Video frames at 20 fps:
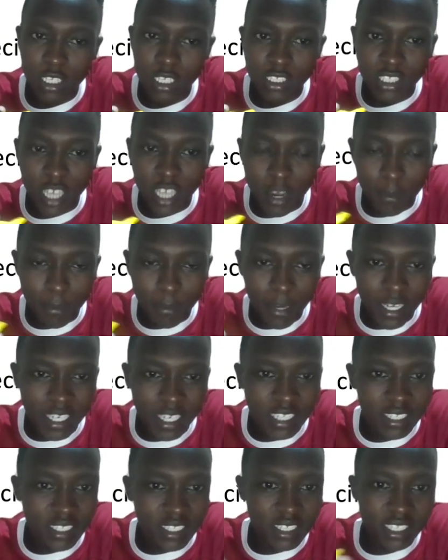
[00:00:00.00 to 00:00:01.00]

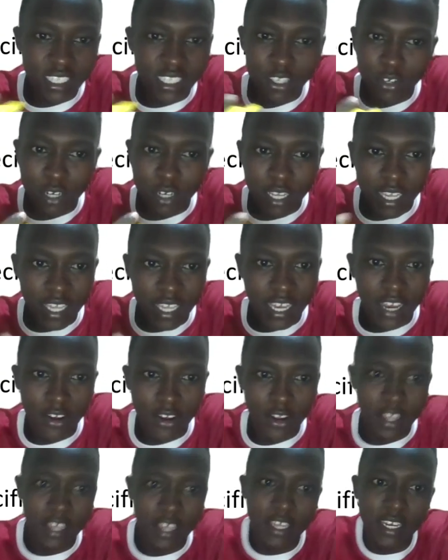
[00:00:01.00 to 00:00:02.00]
German or
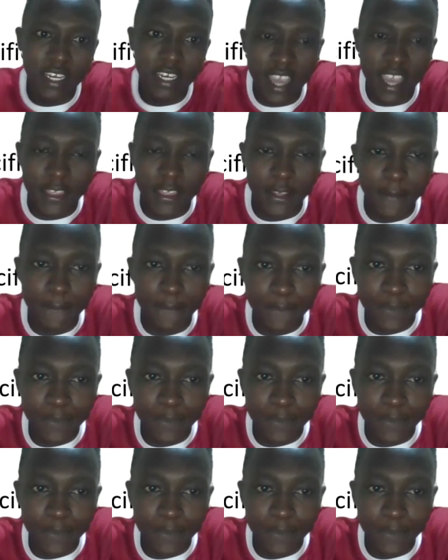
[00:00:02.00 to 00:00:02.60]
any other,